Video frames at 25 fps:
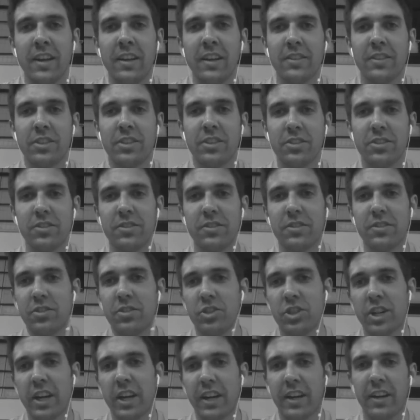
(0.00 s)
just
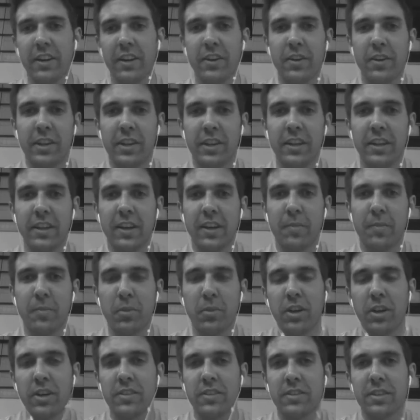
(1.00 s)
check, the
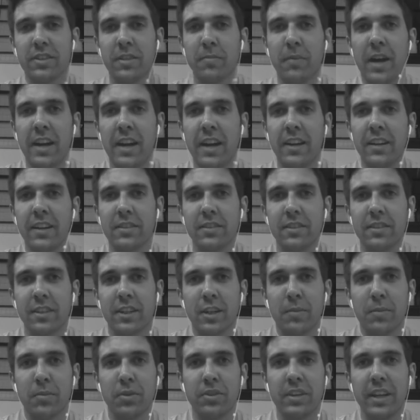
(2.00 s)
plus and minus a
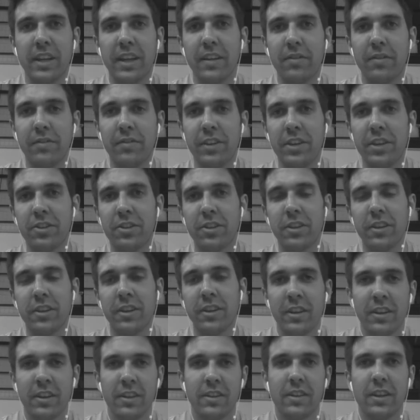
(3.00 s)
couple day feature
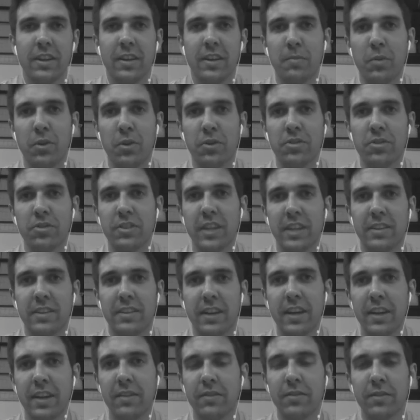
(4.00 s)
that most sites
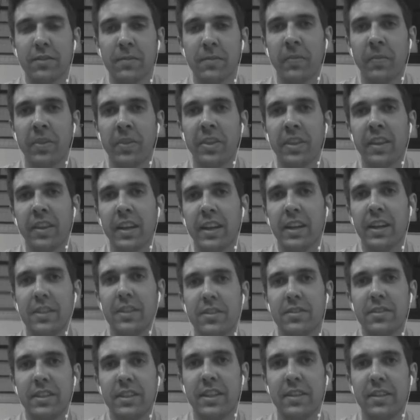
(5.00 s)
have, and
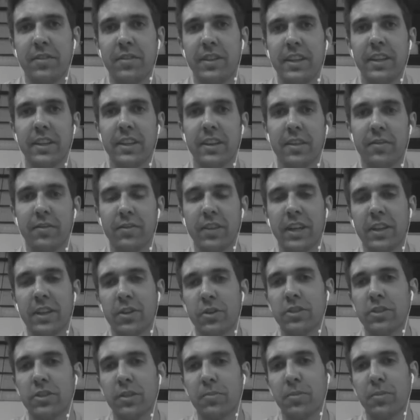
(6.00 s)
see if the flight
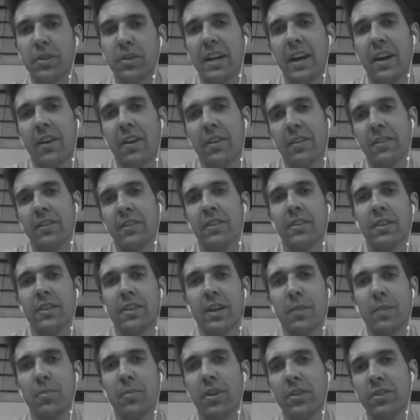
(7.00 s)
up or down a
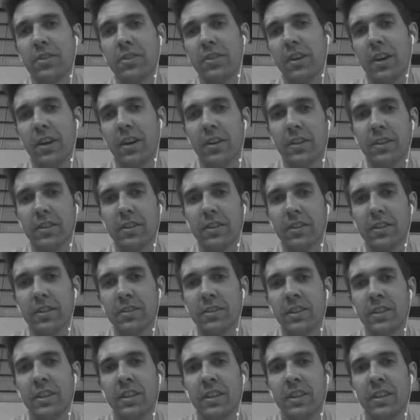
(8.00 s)
couple $100.